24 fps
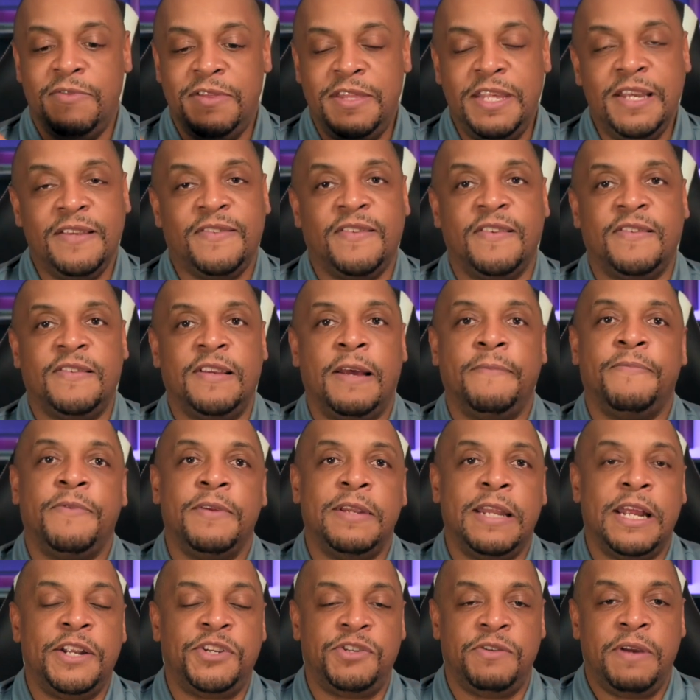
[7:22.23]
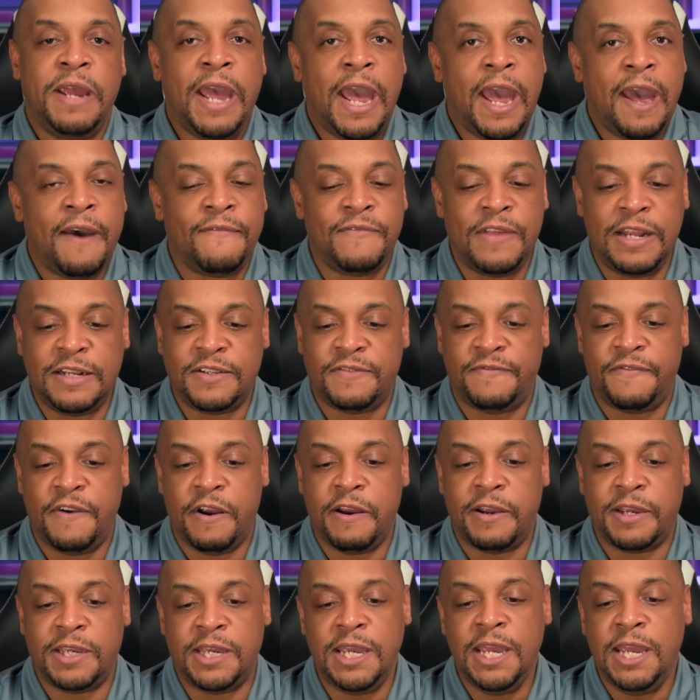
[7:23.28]
This is something that you have that's
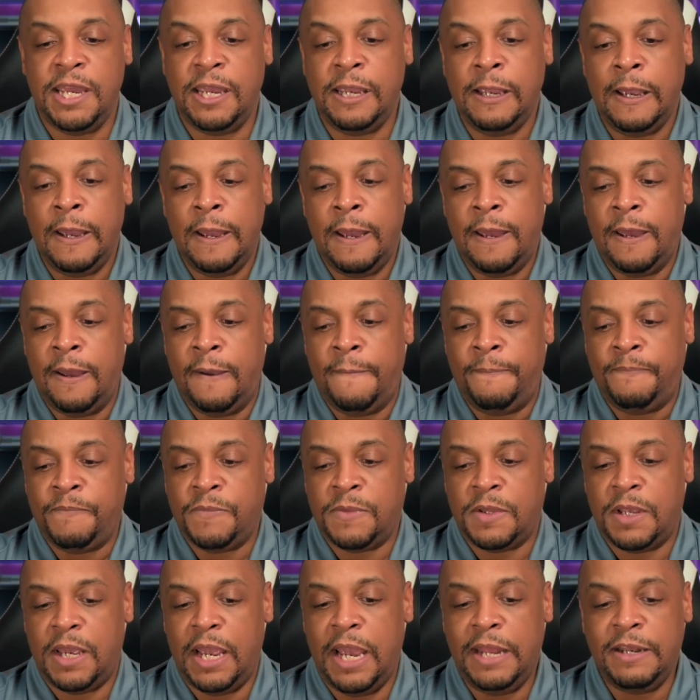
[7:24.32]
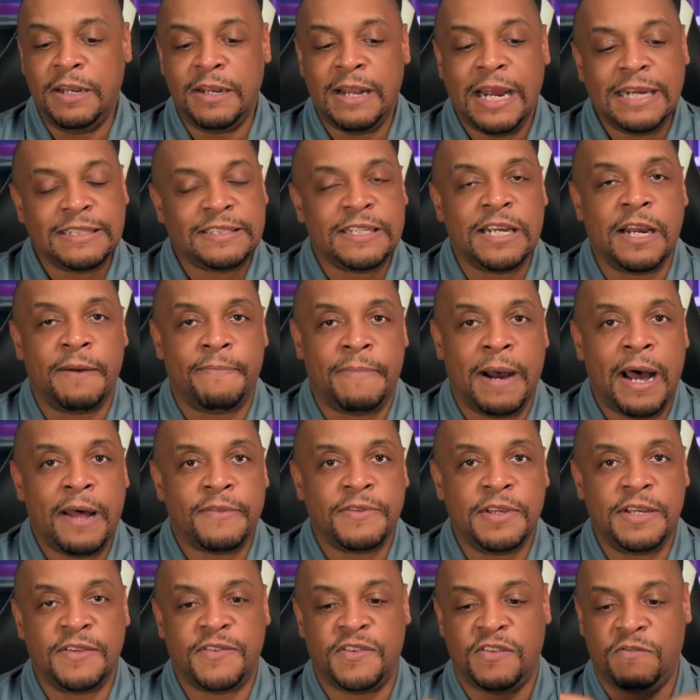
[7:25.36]
very key. And the nice thing about
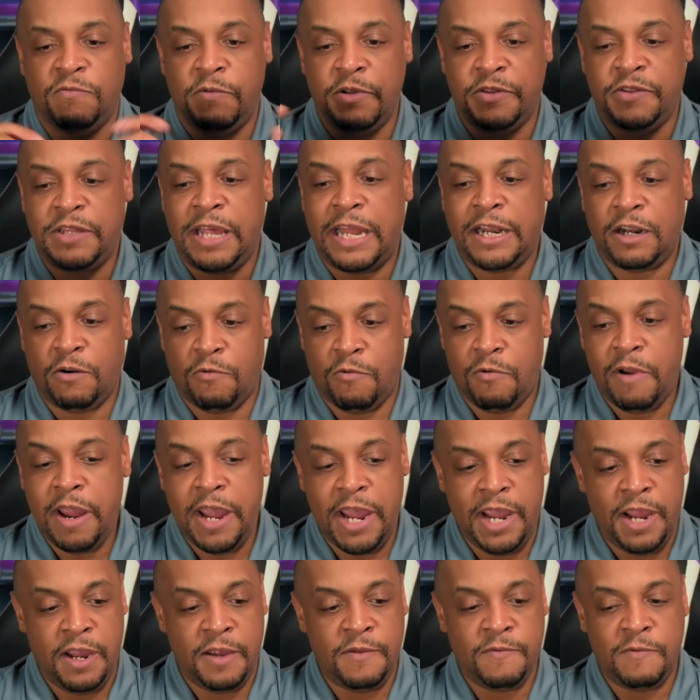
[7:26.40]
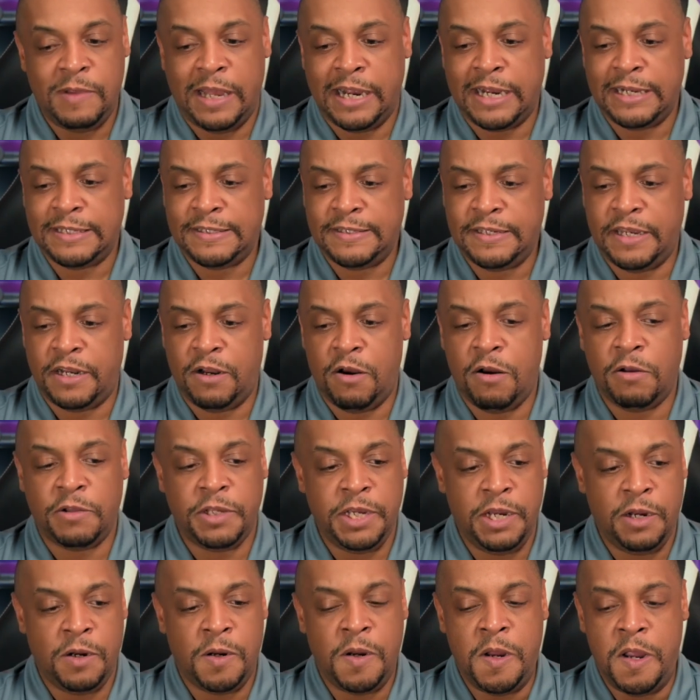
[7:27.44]
this is with that array, like I said
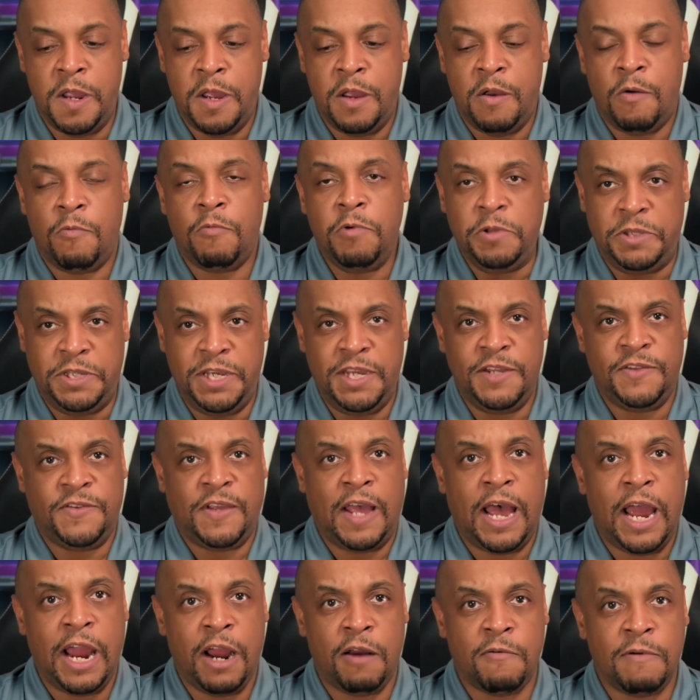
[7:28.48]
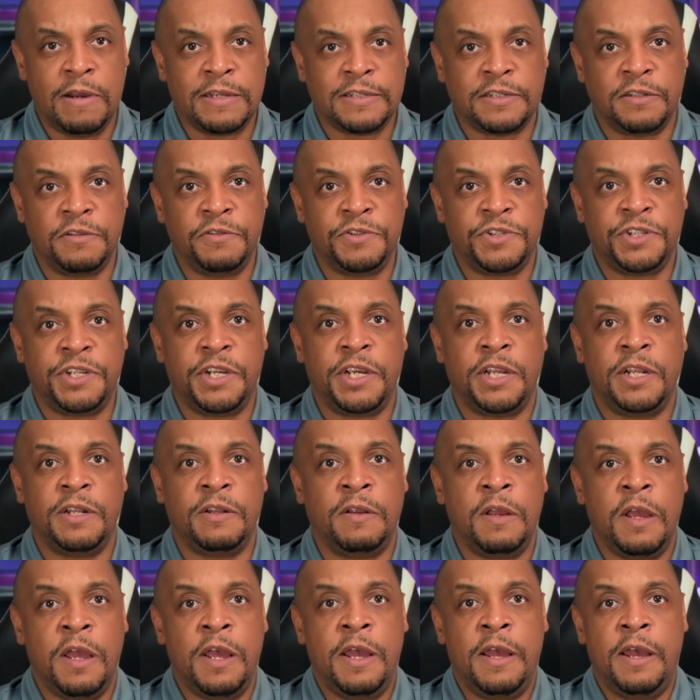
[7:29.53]
earlier, with these higher
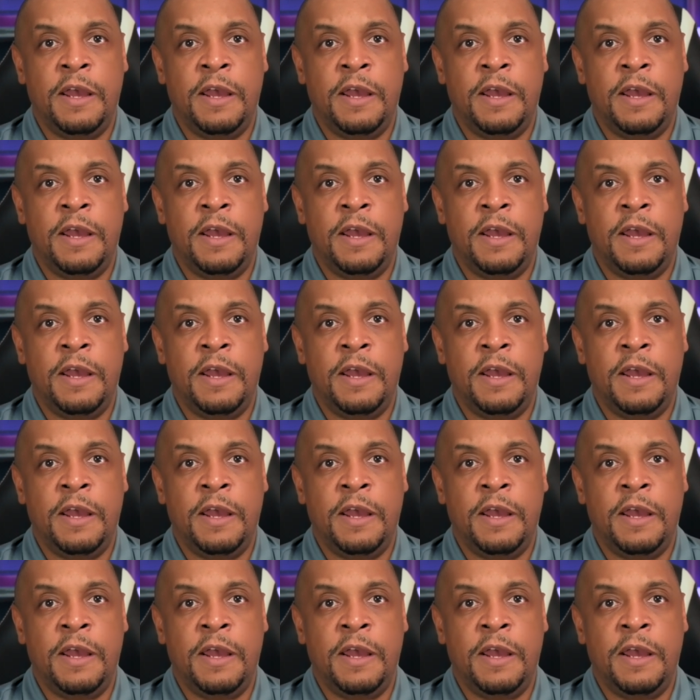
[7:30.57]
resolution